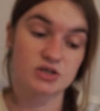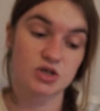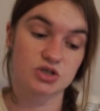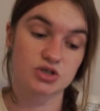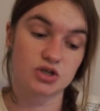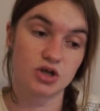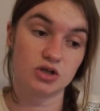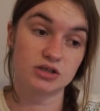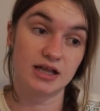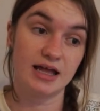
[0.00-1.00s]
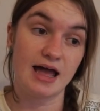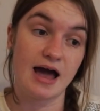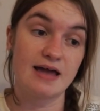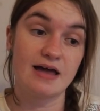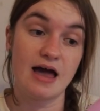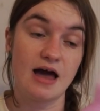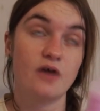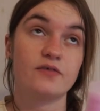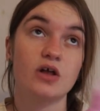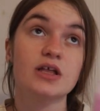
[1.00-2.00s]
because
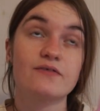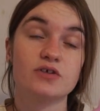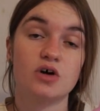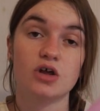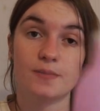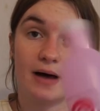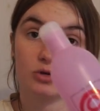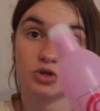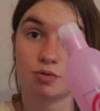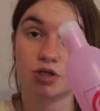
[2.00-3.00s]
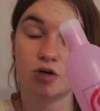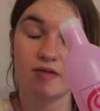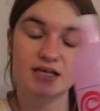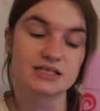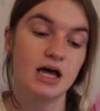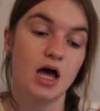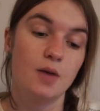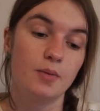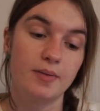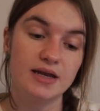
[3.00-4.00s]
I've only ever known the Pound Shop to do this,
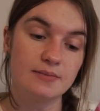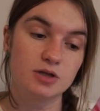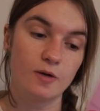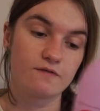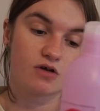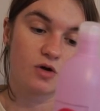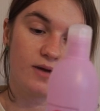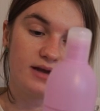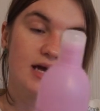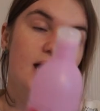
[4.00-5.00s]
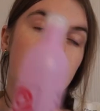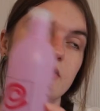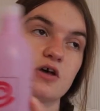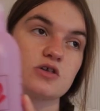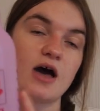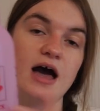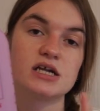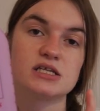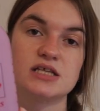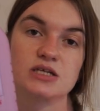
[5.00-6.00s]
but B&M do it for £1. They also
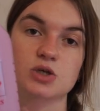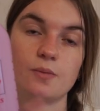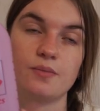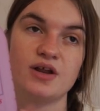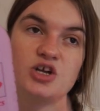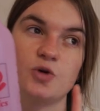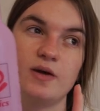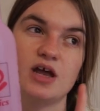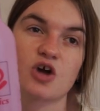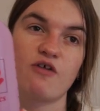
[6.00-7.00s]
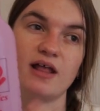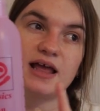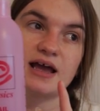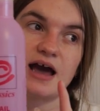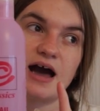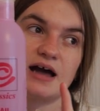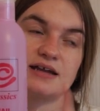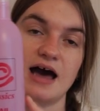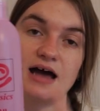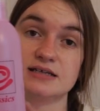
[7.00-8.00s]
had this company doing acrylic and
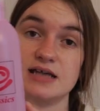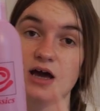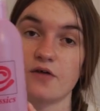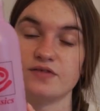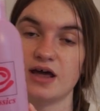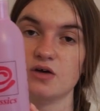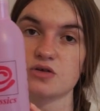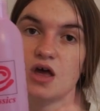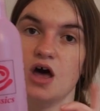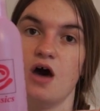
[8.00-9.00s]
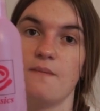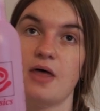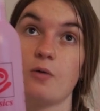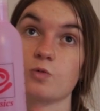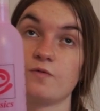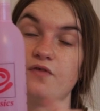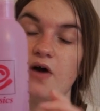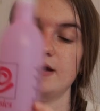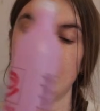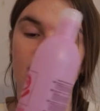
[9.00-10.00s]
hard takeoff nails. That one's £1.49
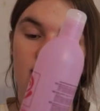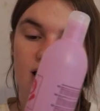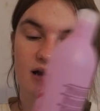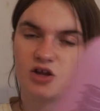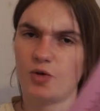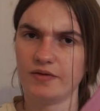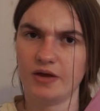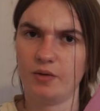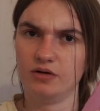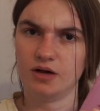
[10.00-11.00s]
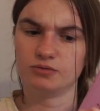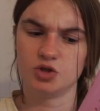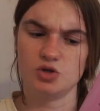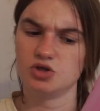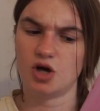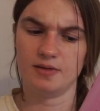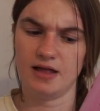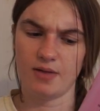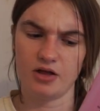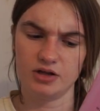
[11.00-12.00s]
and I don't want that one. I'm just using non-nail
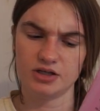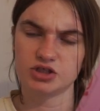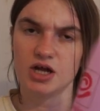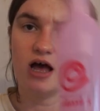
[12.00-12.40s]
polish.